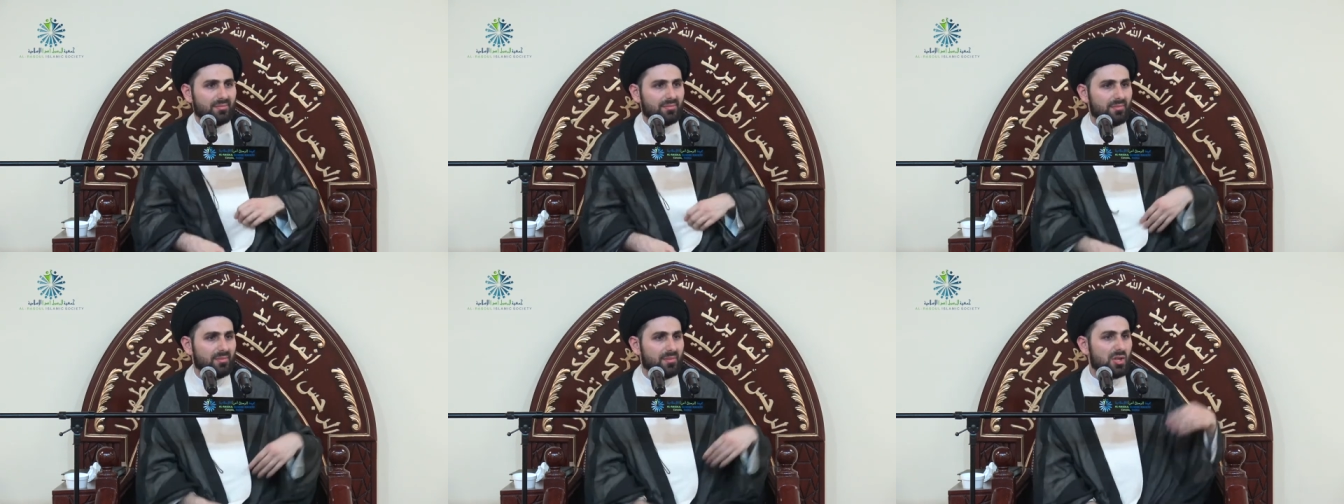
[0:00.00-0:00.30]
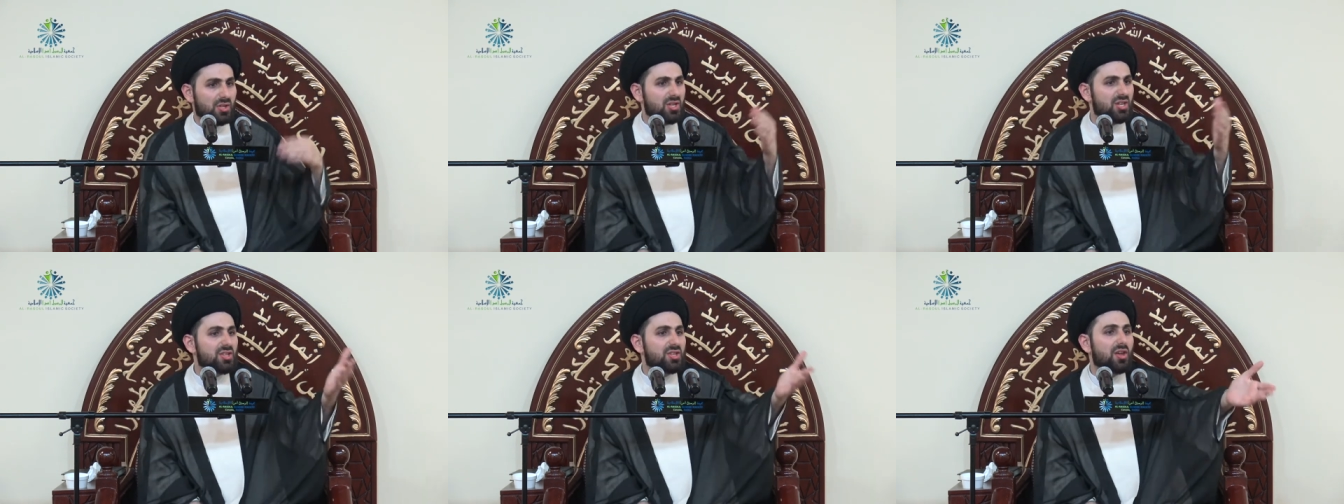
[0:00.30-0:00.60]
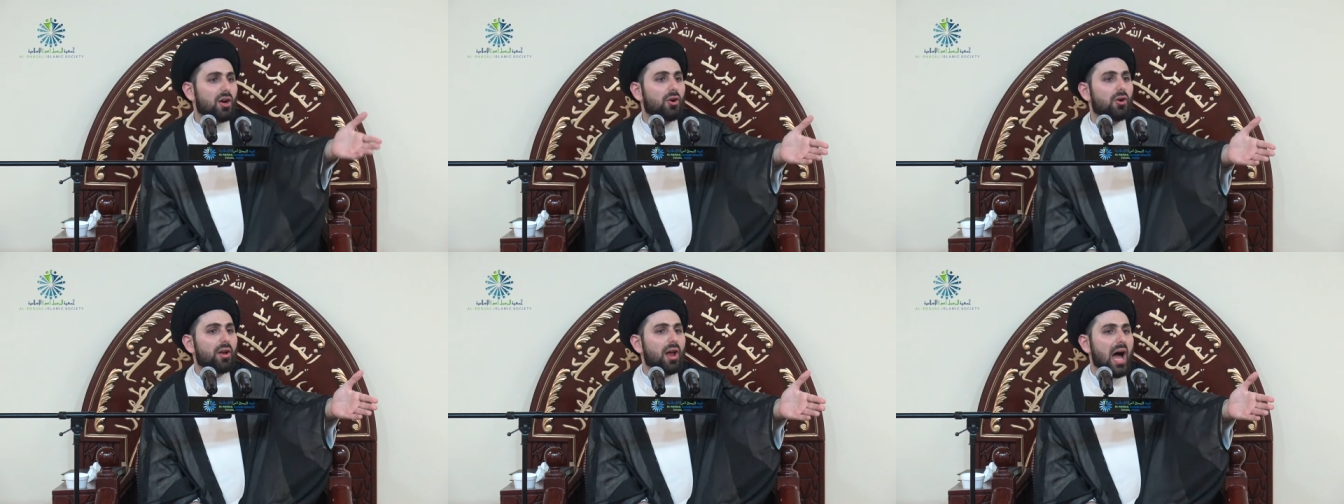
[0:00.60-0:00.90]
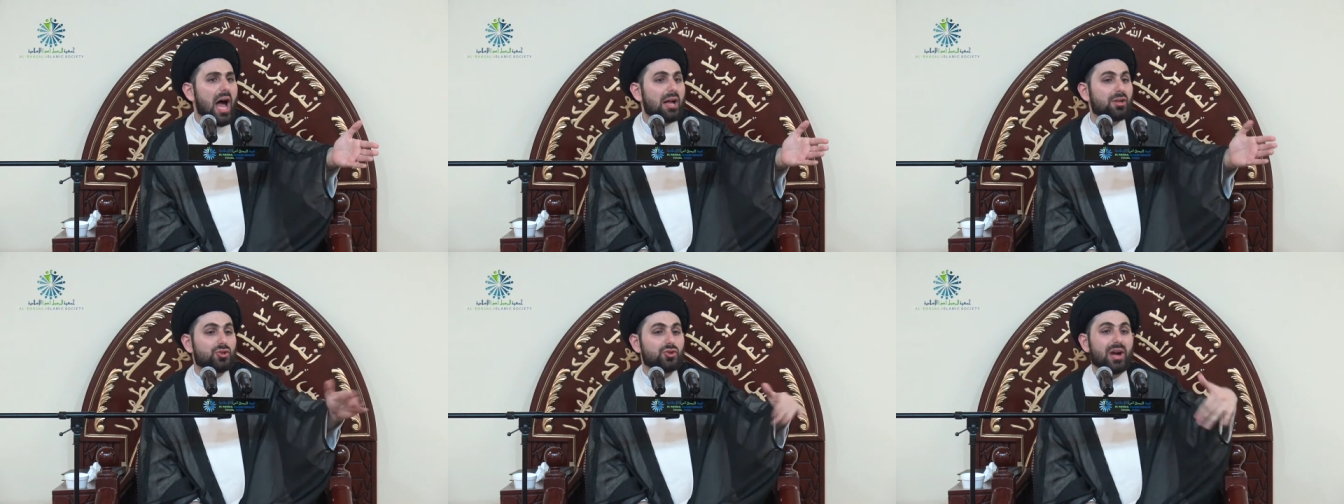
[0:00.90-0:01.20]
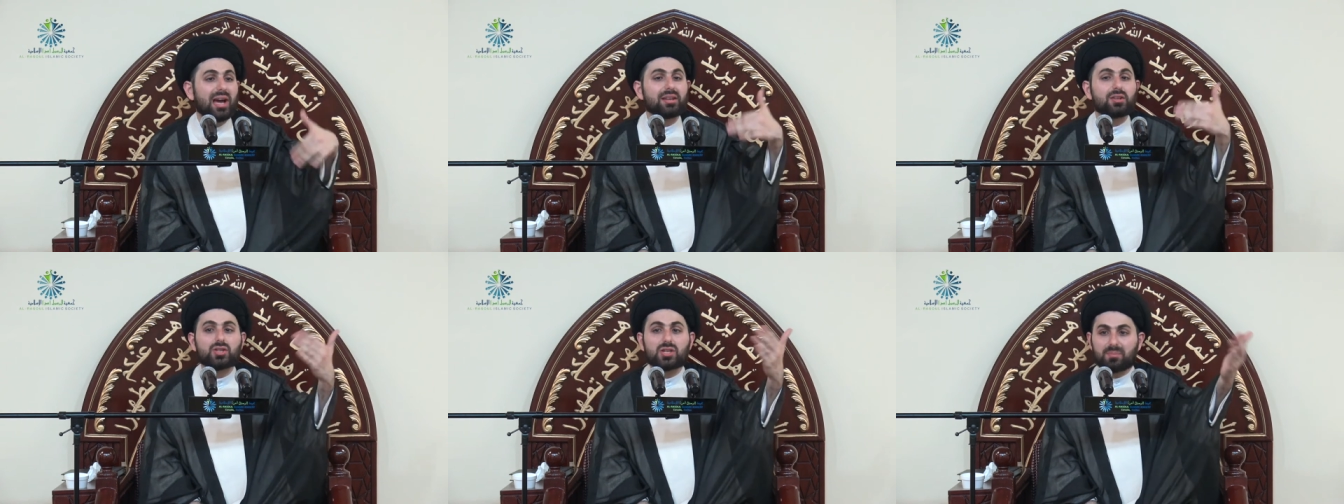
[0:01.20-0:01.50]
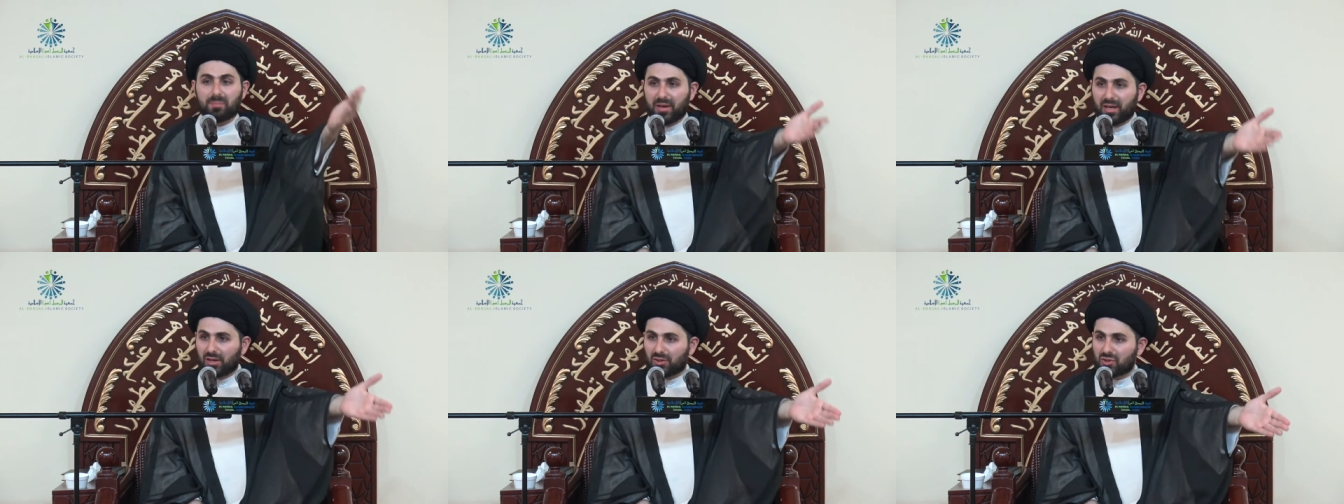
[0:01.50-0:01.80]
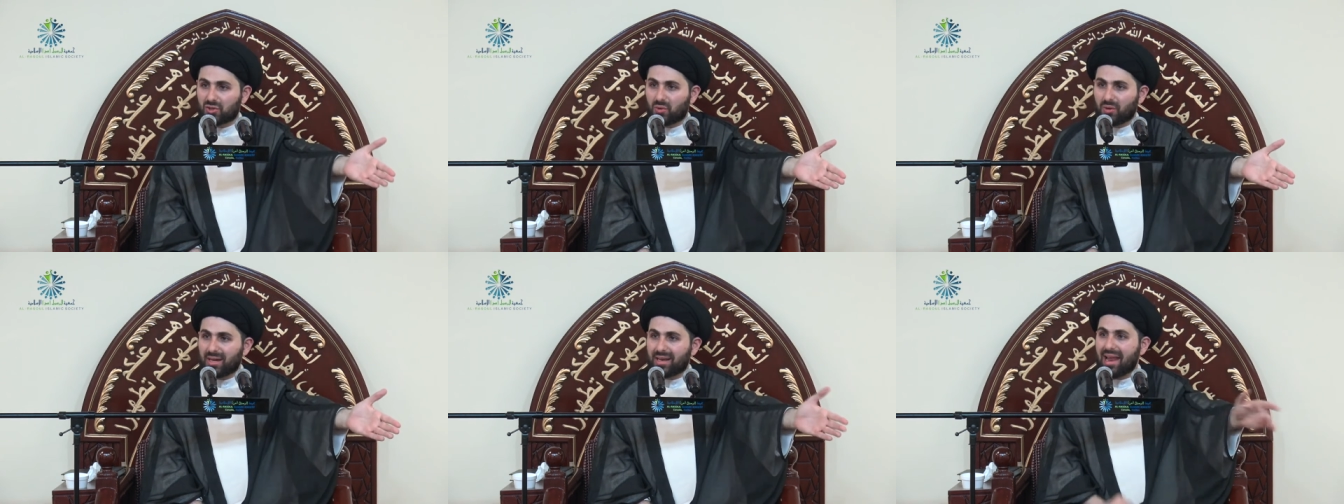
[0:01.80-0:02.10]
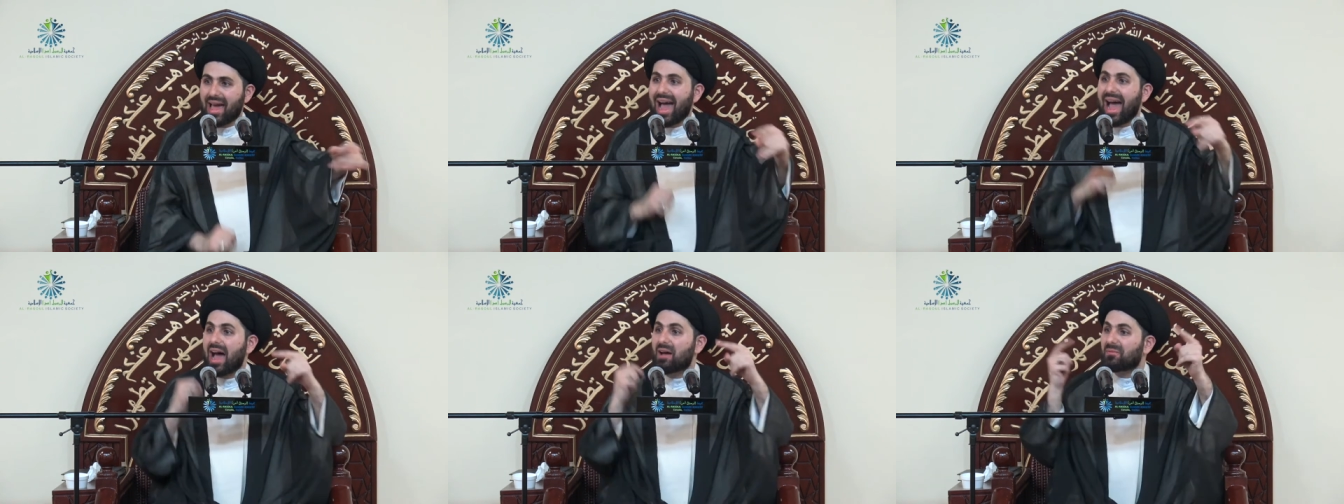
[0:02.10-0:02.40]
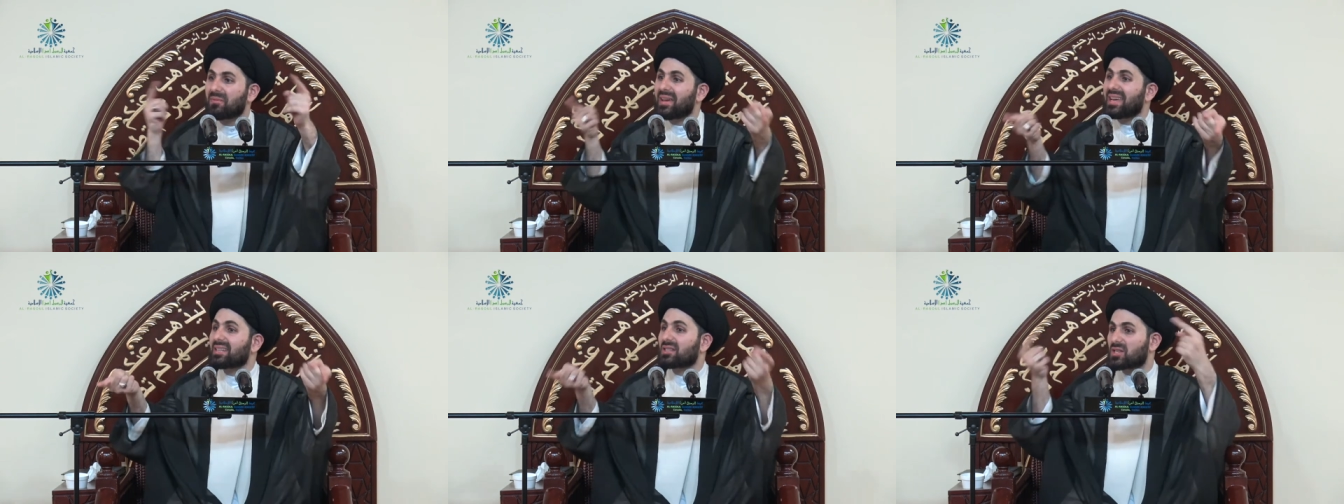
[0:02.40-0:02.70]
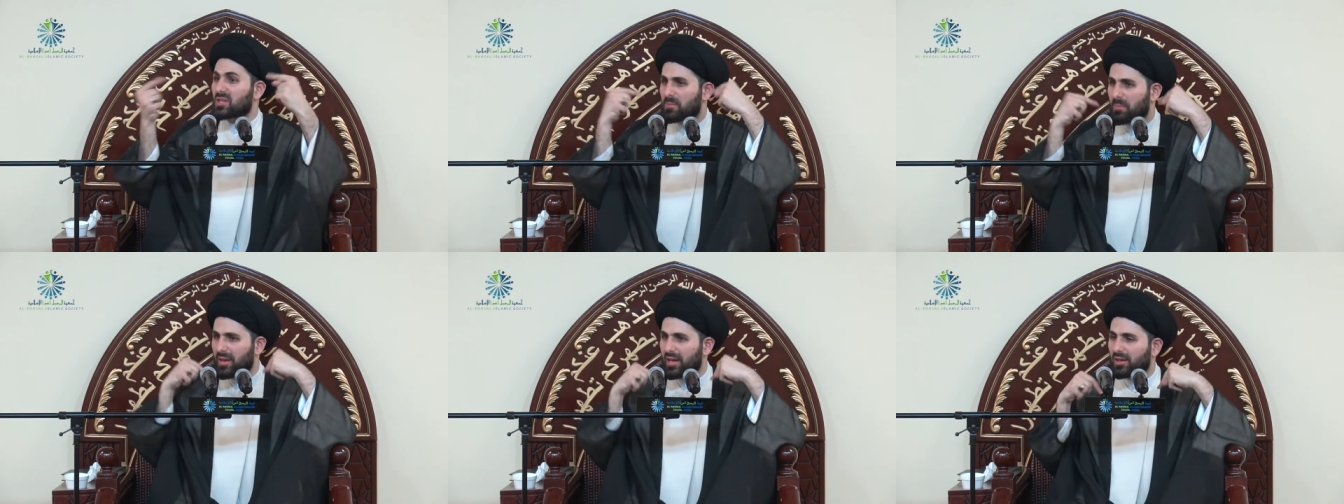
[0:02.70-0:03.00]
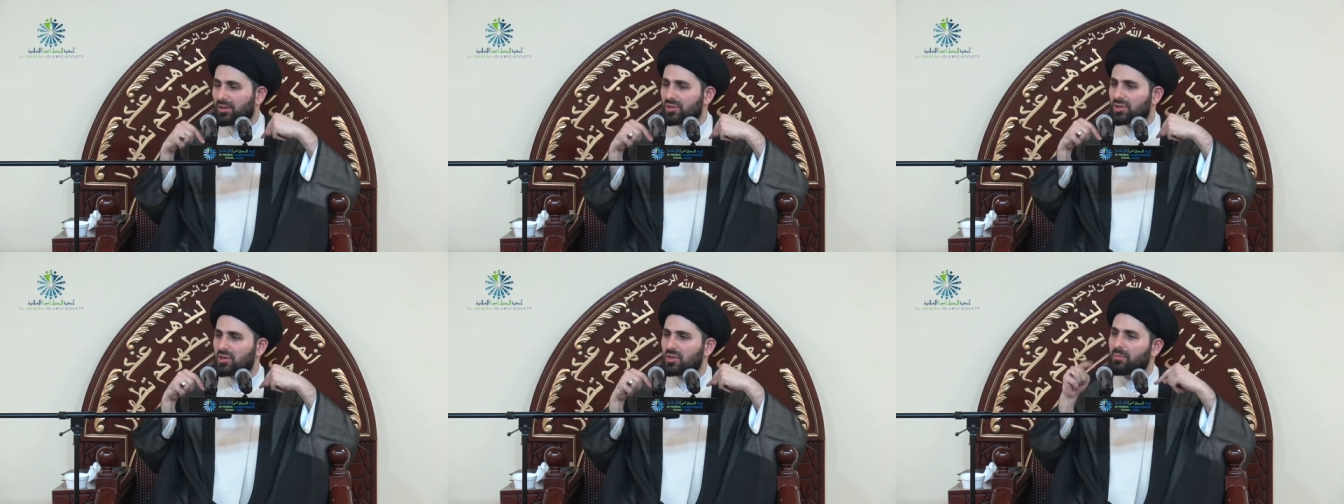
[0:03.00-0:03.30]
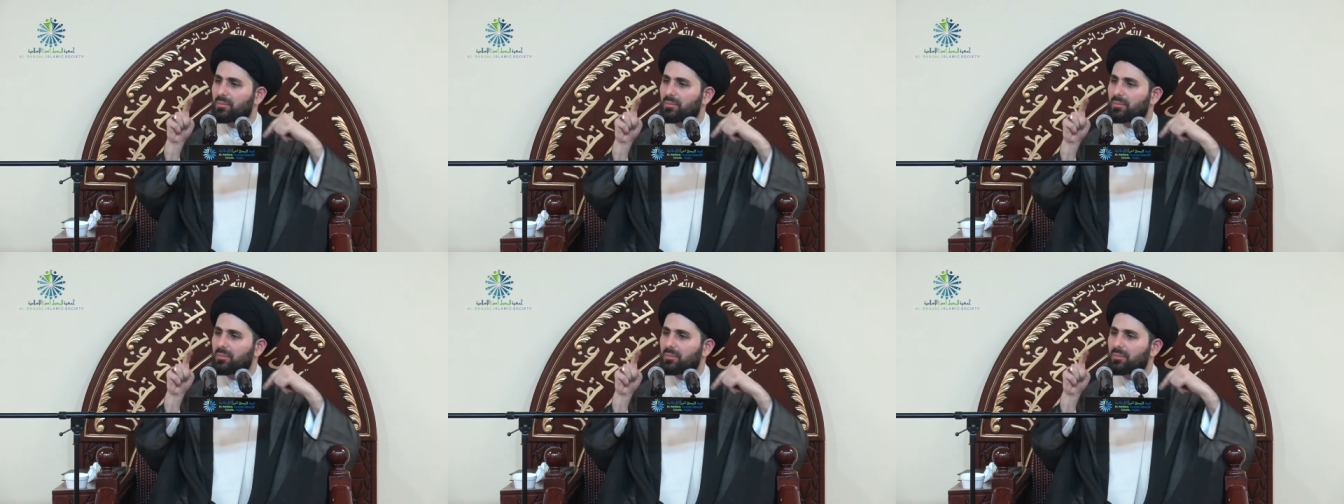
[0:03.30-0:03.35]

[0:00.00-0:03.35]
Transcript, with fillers: this is the Quran. Try to speak to it, have it speak to you,